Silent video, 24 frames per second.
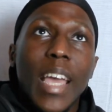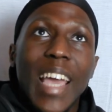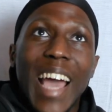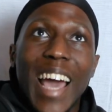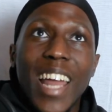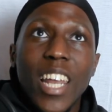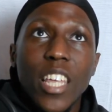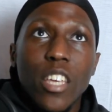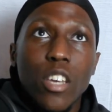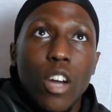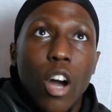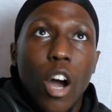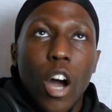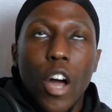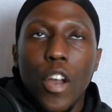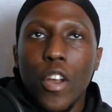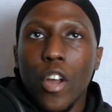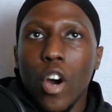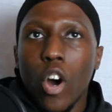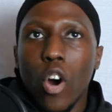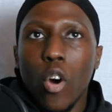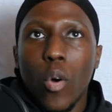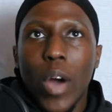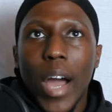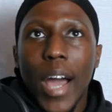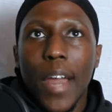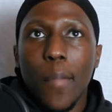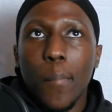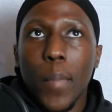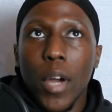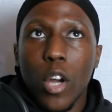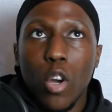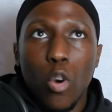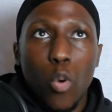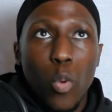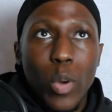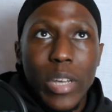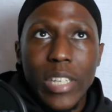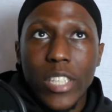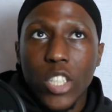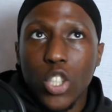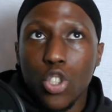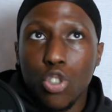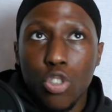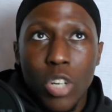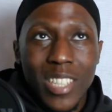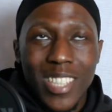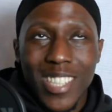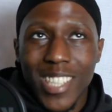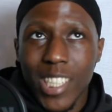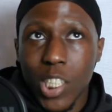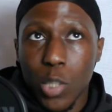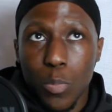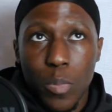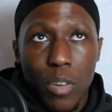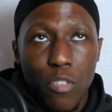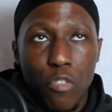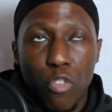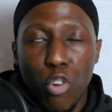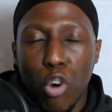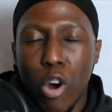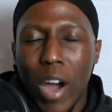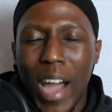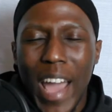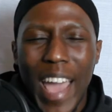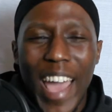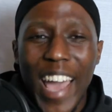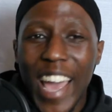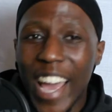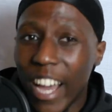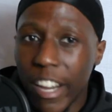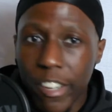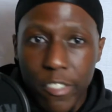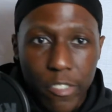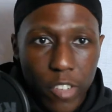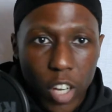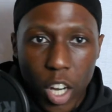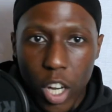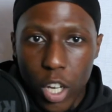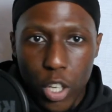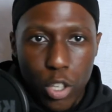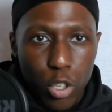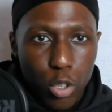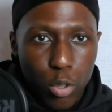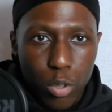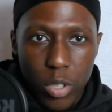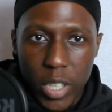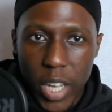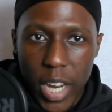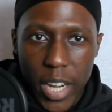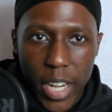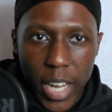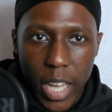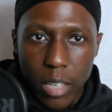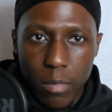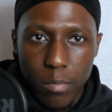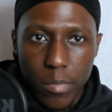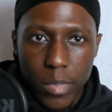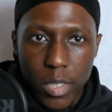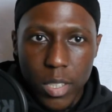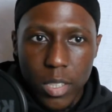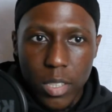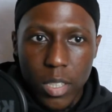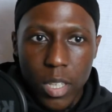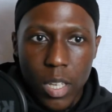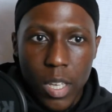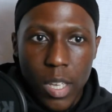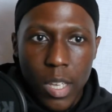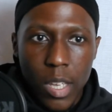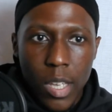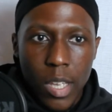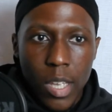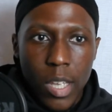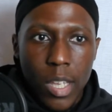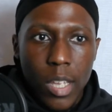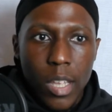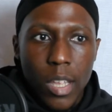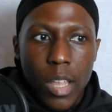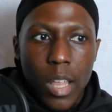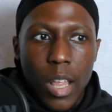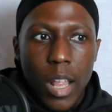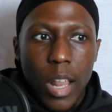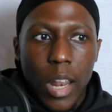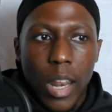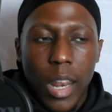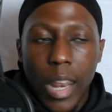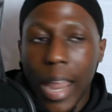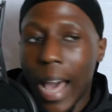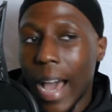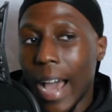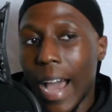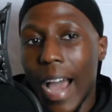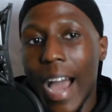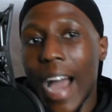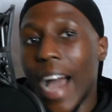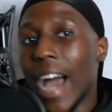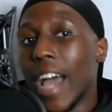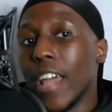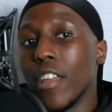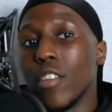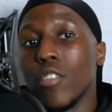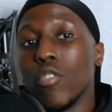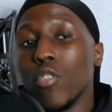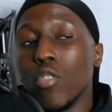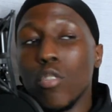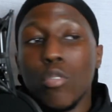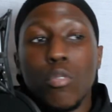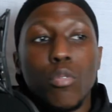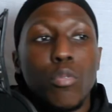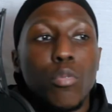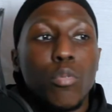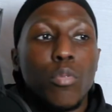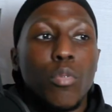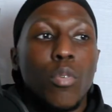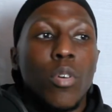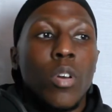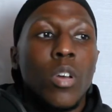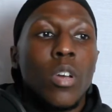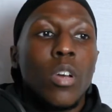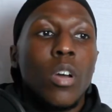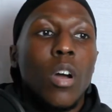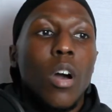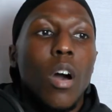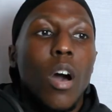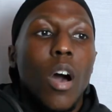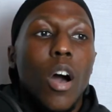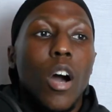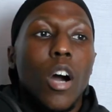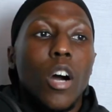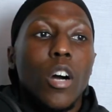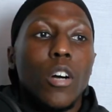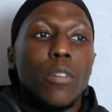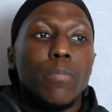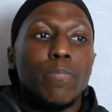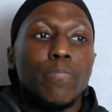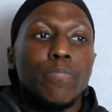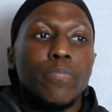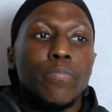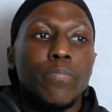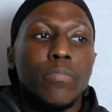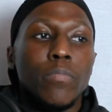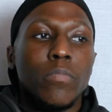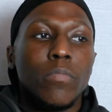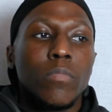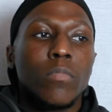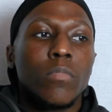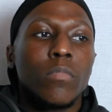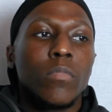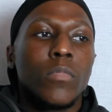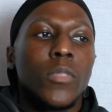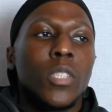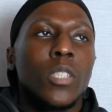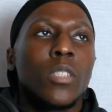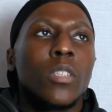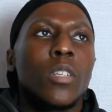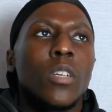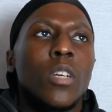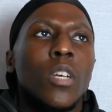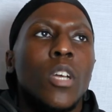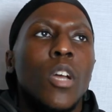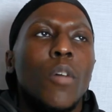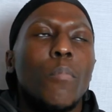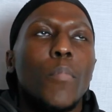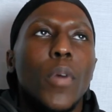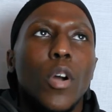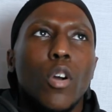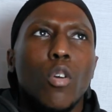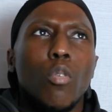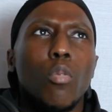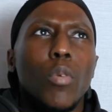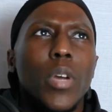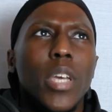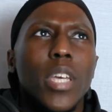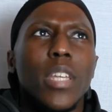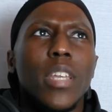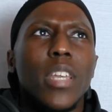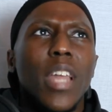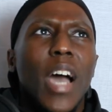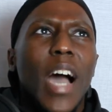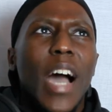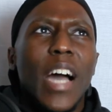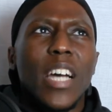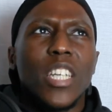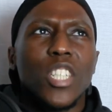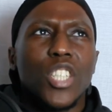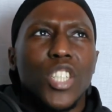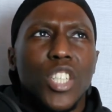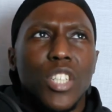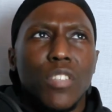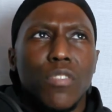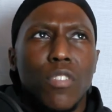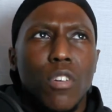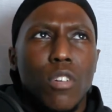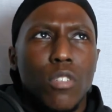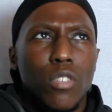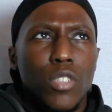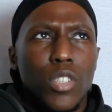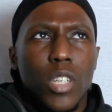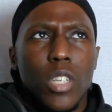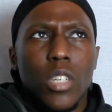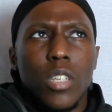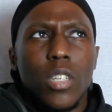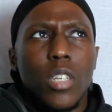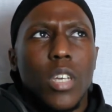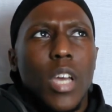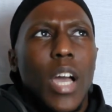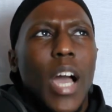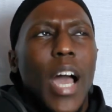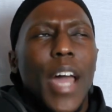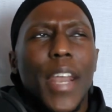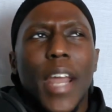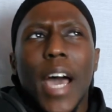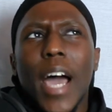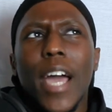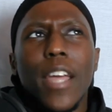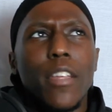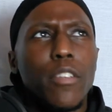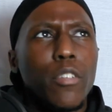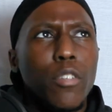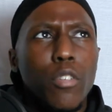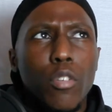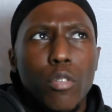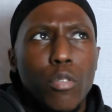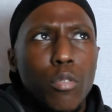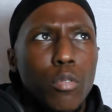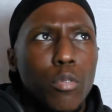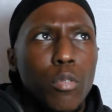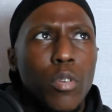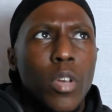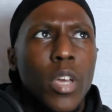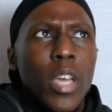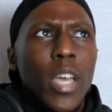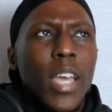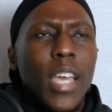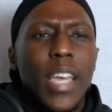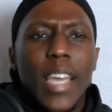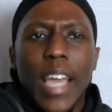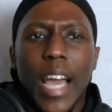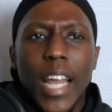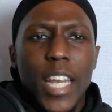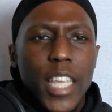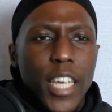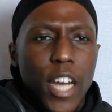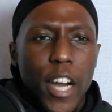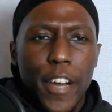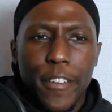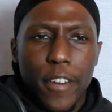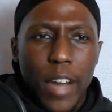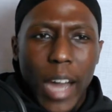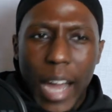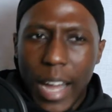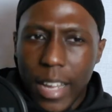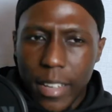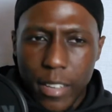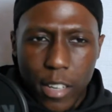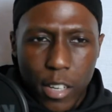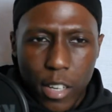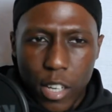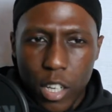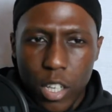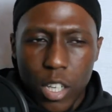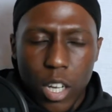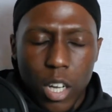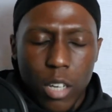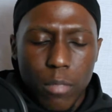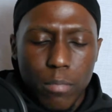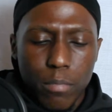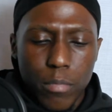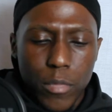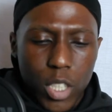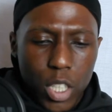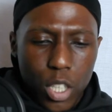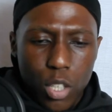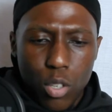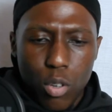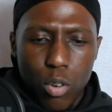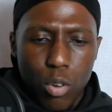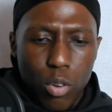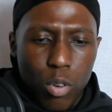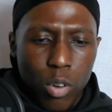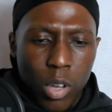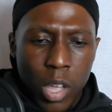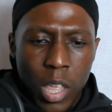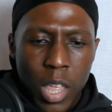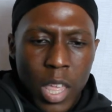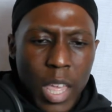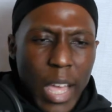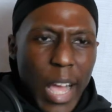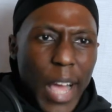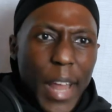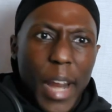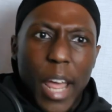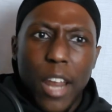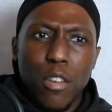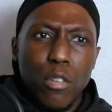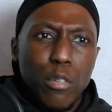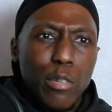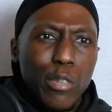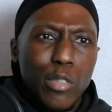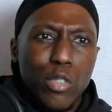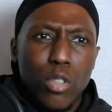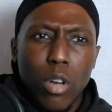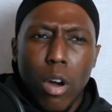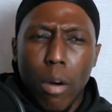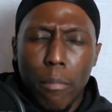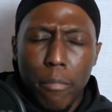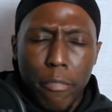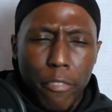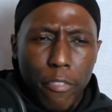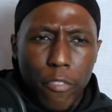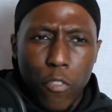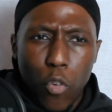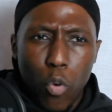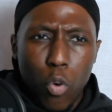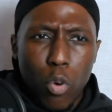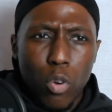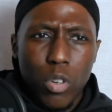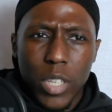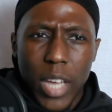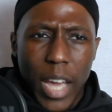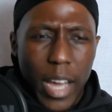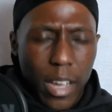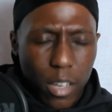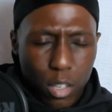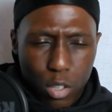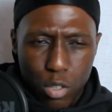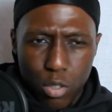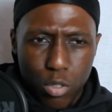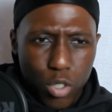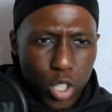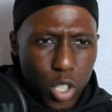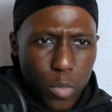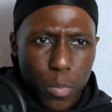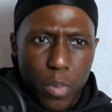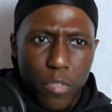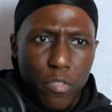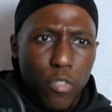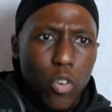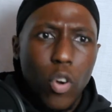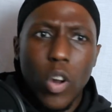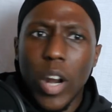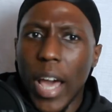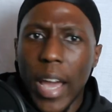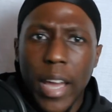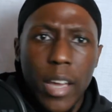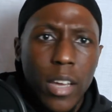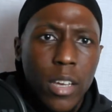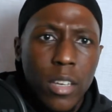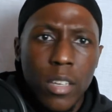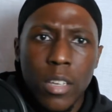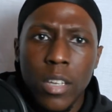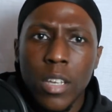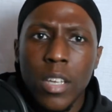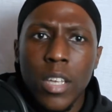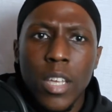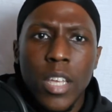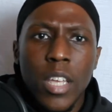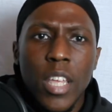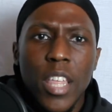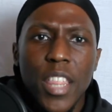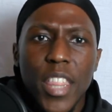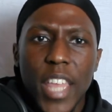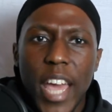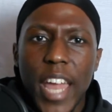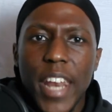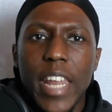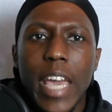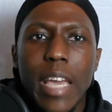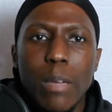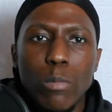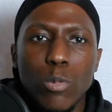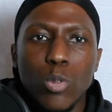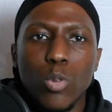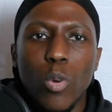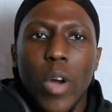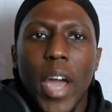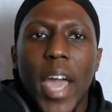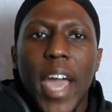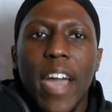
Galliano and McQueen's dresses before I ever knew their names. Like I knew um McQueen at Givenchy, and I knew Galliano at um, Dior, and I knew Tom Ford at Gucci before like their names were